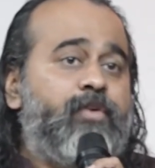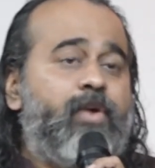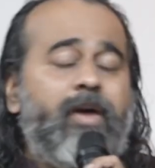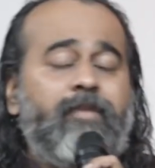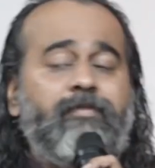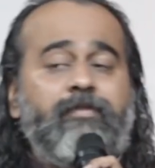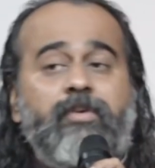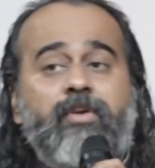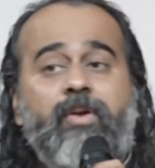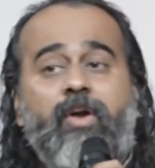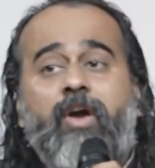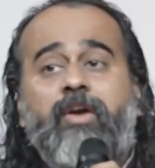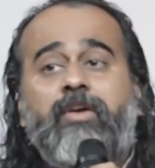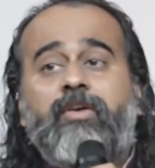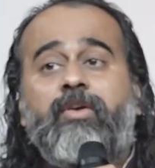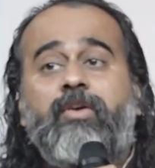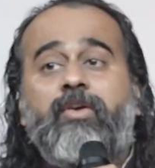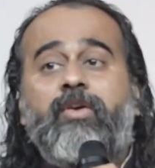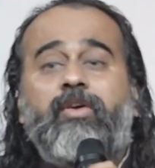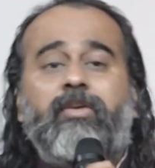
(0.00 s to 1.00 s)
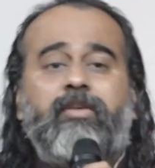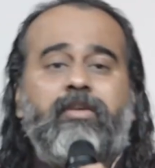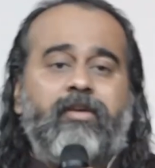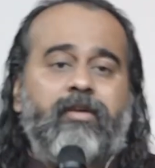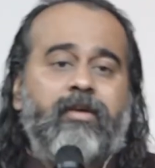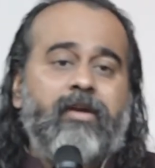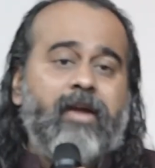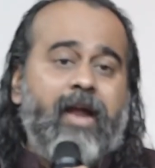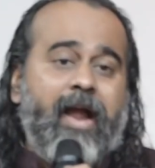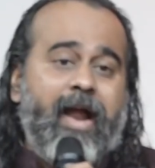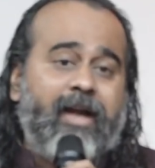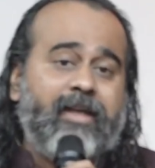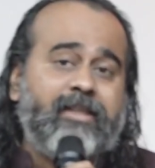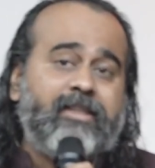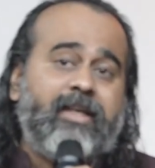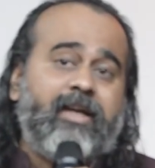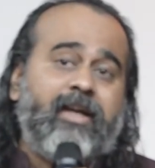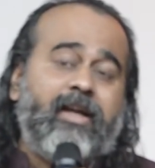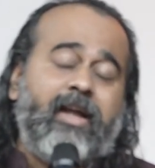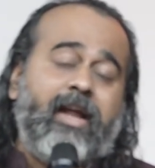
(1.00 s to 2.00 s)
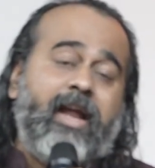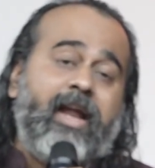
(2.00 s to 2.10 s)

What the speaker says: you have not looked at the